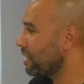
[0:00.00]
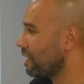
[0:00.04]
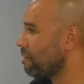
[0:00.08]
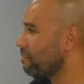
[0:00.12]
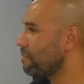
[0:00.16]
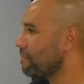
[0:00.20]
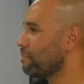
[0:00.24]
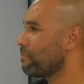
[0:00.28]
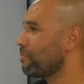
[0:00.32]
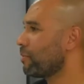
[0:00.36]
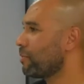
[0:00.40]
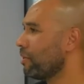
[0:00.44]
How
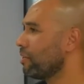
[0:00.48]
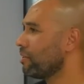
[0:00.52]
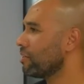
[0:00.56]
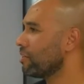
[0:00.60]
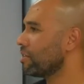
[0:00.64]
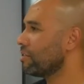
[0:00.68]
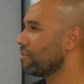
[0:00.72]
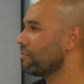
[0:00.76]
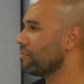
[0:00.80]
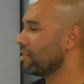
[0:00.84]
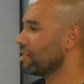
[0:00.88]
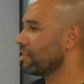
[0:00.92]
many
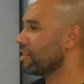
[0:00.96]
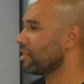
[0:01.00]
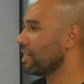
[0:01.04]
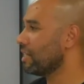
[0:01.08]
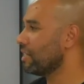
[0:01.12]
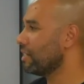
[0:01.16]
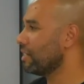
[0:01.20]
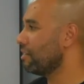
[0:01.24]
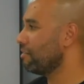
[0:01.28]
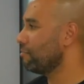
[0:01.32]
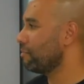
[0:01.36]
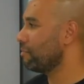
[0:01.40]
products have you
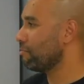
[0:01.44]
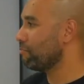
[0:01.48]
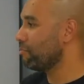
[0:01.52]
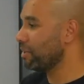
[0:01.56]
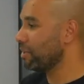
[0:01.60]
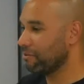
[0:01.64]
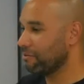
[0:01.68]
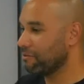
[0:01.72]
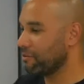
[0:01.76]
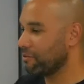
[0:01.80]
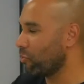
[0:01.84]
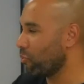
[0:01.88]
seen that have been
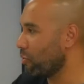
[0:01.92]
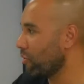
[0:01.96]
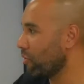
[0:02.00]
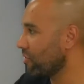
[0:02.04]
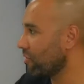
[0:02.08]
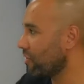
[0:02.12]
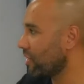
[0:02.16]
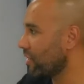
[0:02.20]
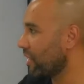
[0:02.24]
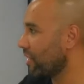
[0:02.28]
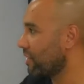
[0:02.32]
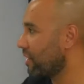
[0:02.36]
built for one thing,